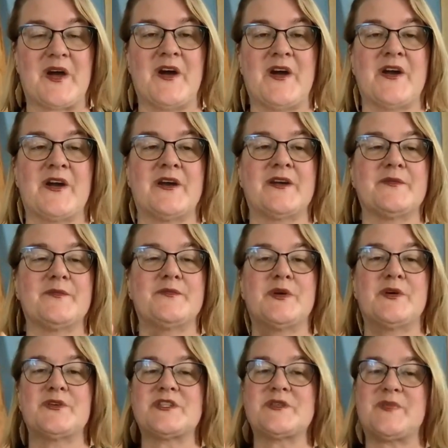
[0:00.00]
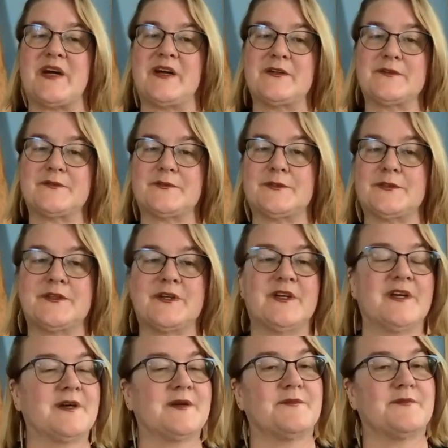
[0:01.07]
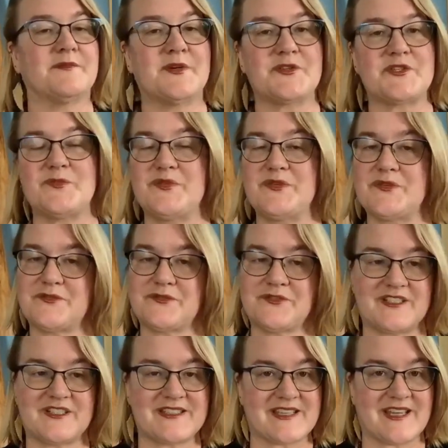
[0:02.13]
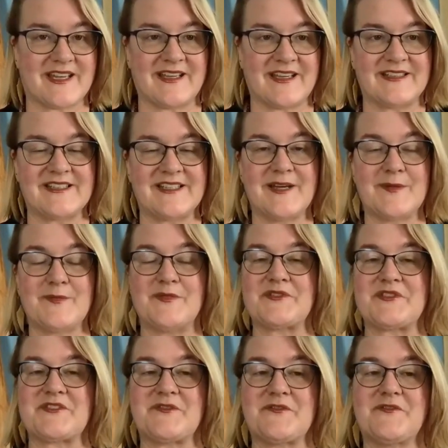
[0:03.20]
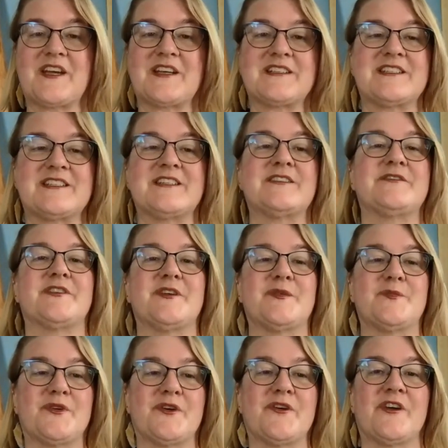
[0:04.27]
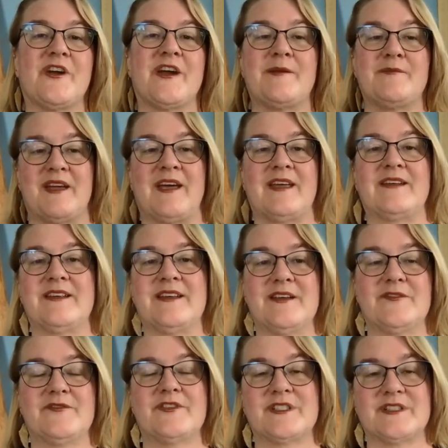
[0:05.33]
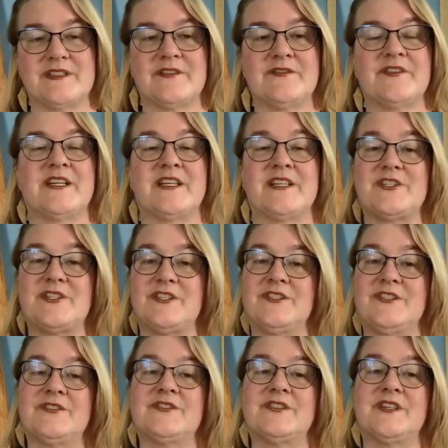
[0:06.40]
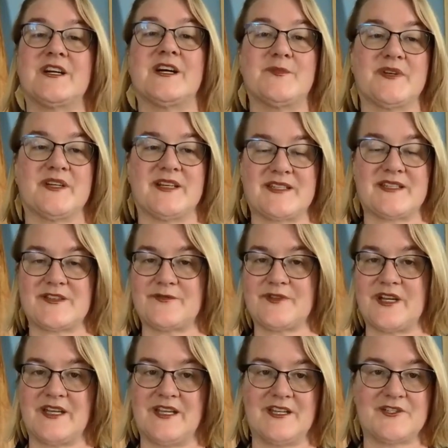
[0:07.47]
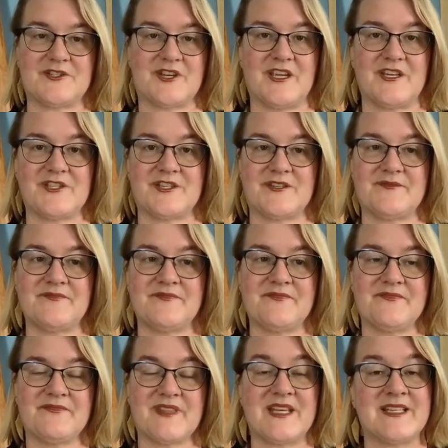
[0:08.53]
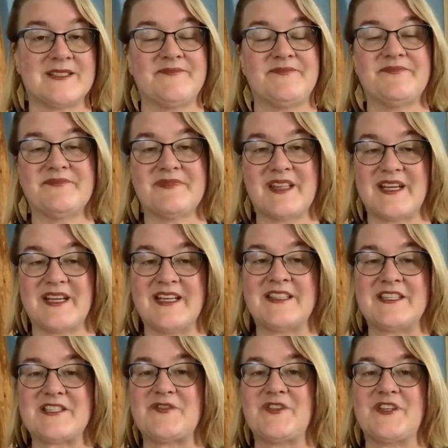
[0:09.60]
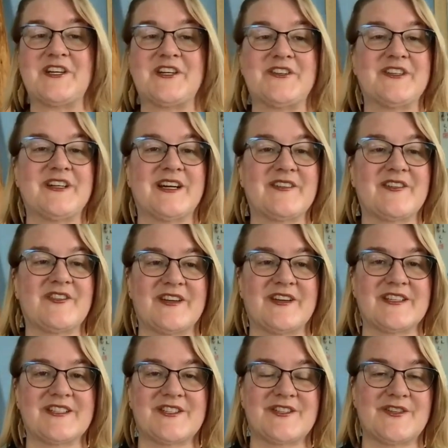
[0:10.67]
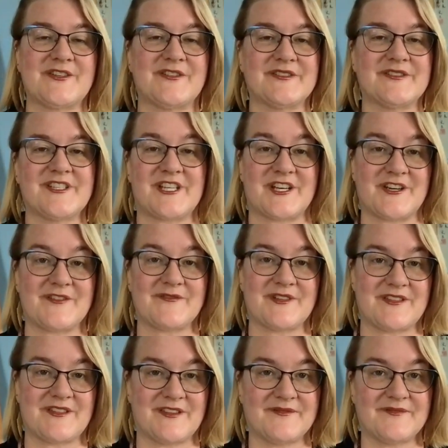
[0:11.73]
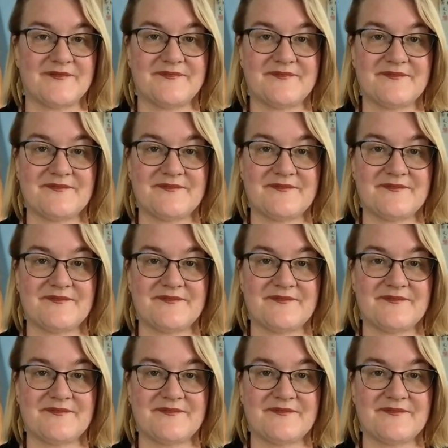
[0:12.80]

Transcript: Our most powerful, most beautifully designed, most effective program yet for delivering to you a comprehensive Reiki education. And in this video, I'm going to share it with you.